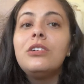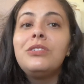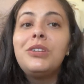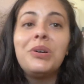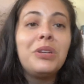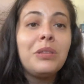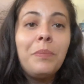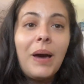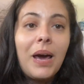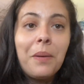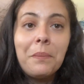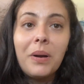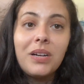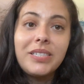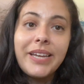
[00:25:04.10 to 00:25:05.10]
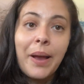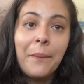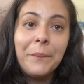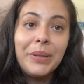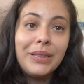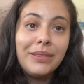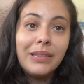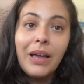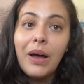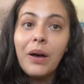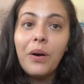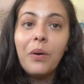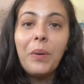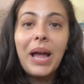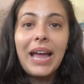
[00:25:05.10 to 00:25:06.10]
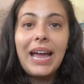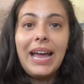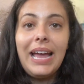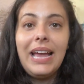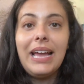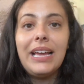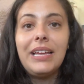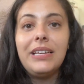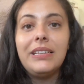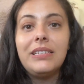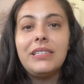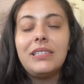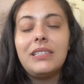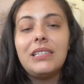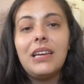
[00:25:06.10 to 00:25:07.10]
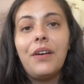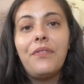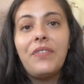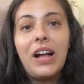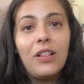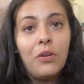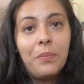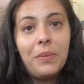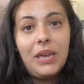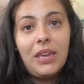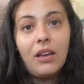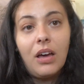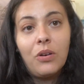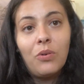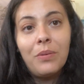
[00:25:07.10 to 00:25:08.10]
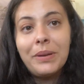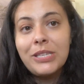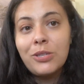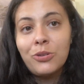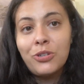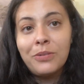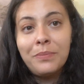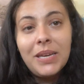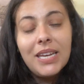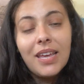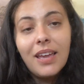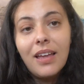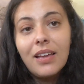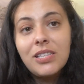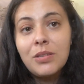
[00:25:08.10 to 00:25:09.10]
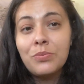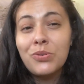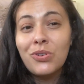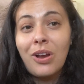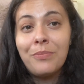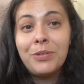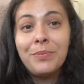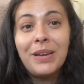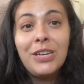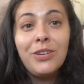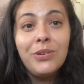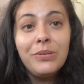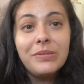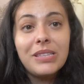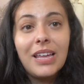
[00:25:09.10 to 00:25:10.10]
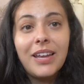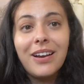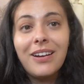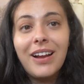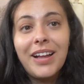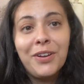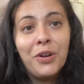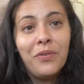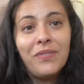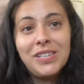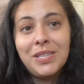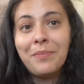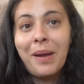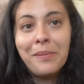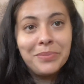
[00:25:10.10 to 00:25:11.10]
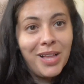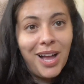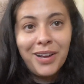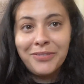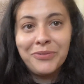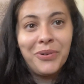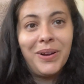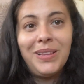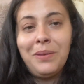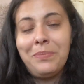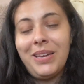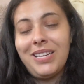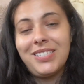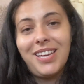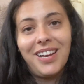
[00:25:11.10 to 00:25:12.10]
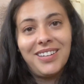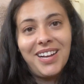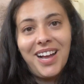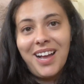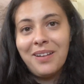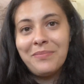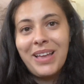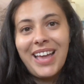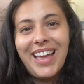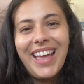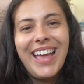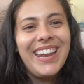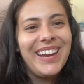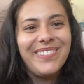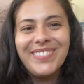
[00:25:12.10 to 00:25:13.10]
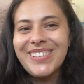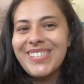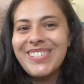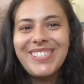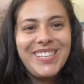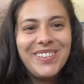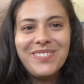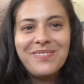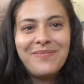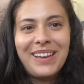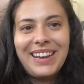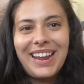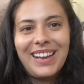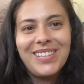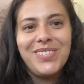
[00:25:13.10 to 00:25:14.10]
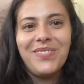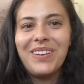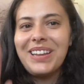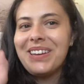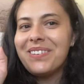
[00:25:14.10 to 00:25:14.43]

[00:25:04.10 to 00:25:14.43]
Go to the bottom bar down below and follow me on all my social media, subscribe to my newsletter, and go visit my blog, royallypink.com. And I will see you in my next one.